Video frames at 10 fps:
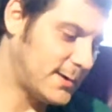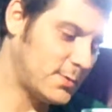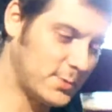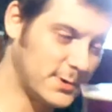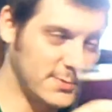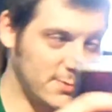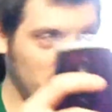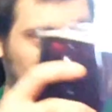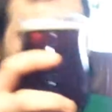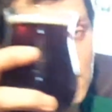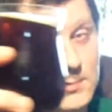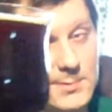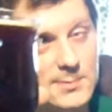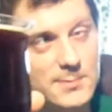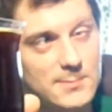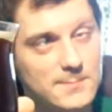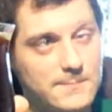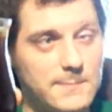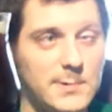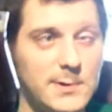around too much.
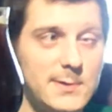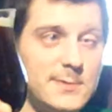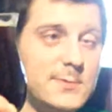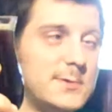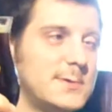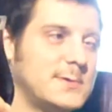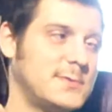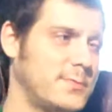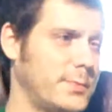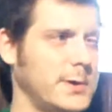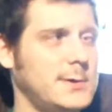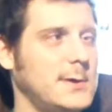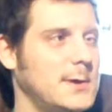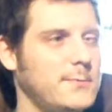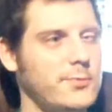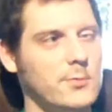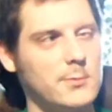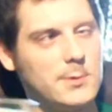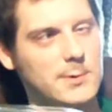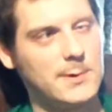I guess you can expect that
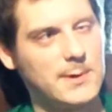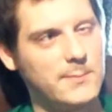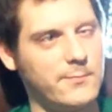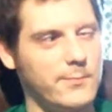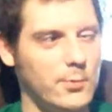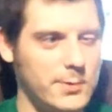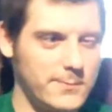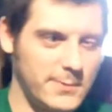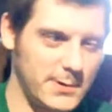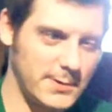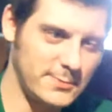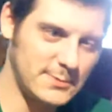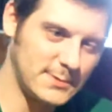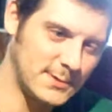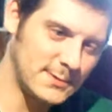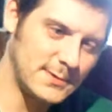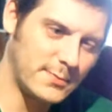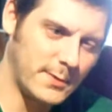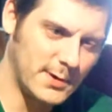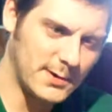for 8.5%. It's
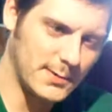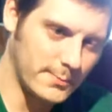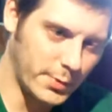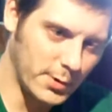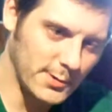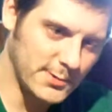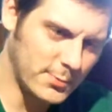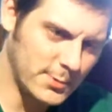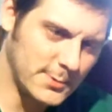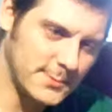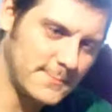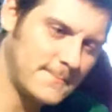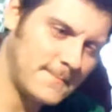about like a barley wine.